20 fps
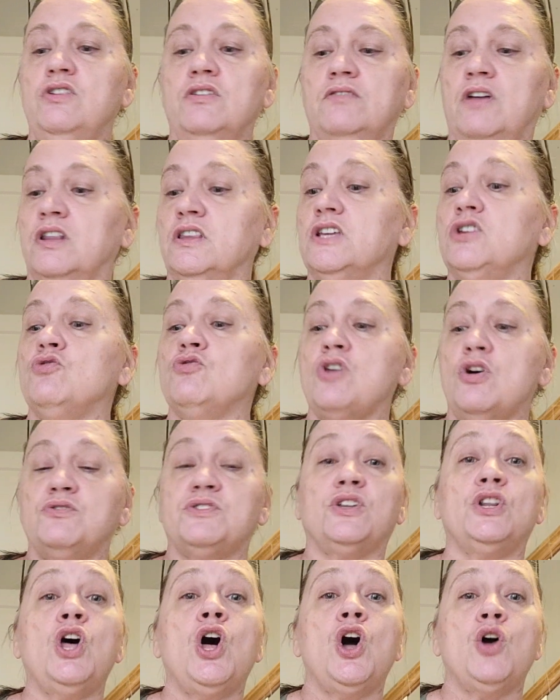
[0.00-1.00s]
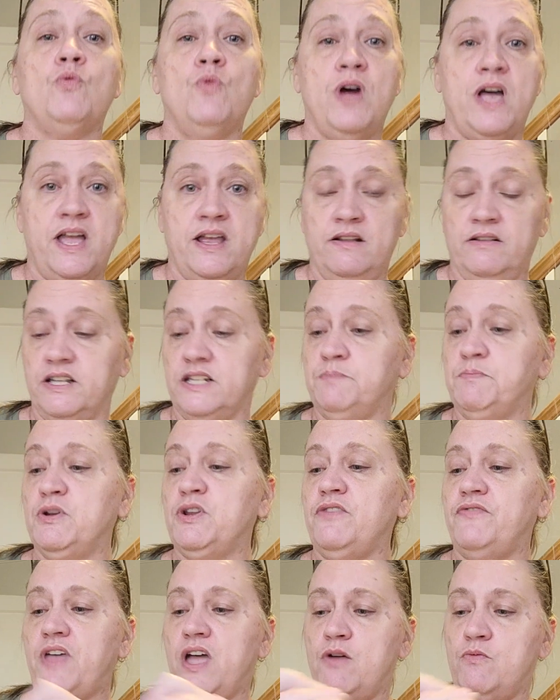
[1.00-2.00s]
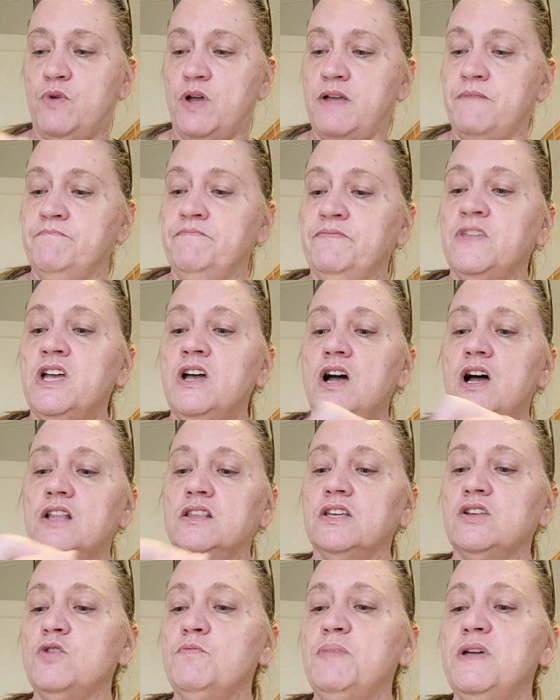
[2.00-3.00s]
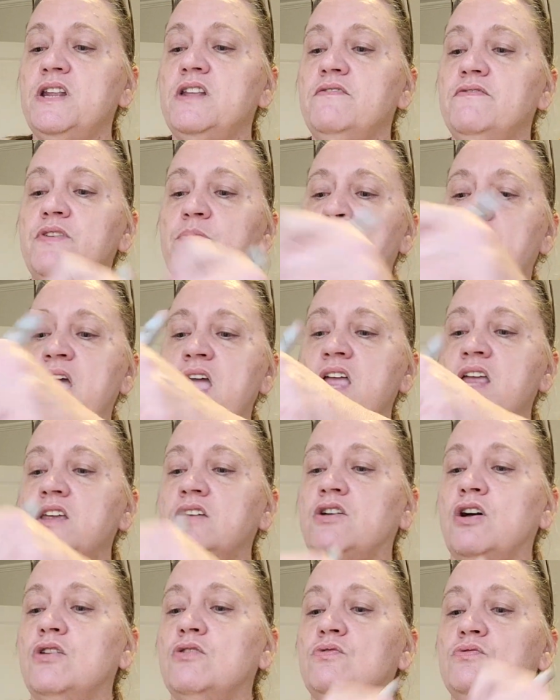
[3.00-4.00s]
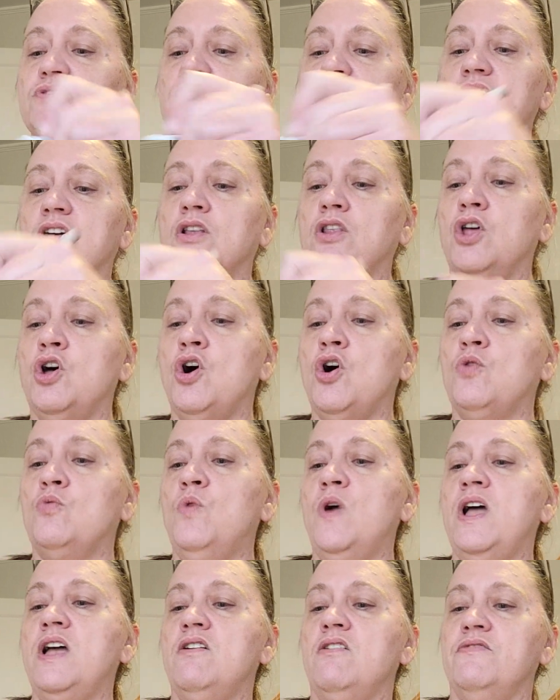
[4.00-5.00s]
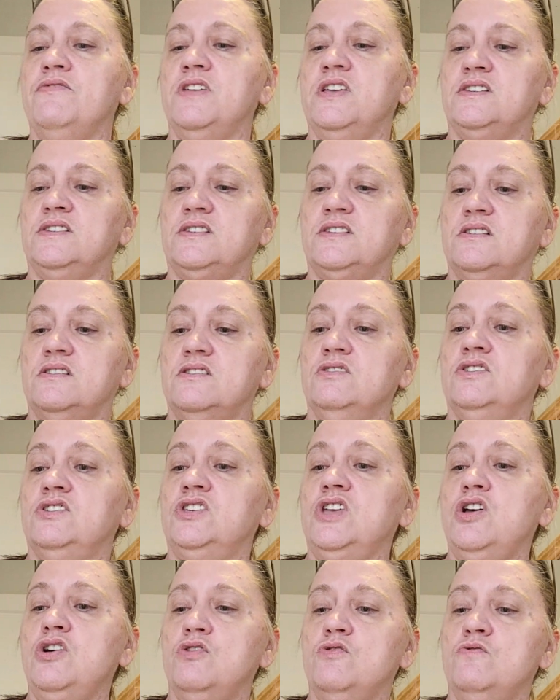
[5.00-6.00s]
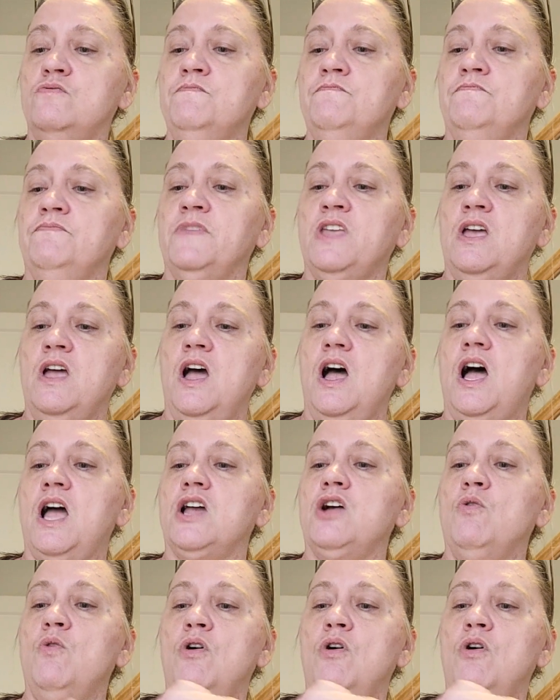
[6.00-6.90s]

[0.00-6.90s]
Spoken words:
a little goes a long way. Let's put it that way. A little bit of the paint goes a long way on this. So I go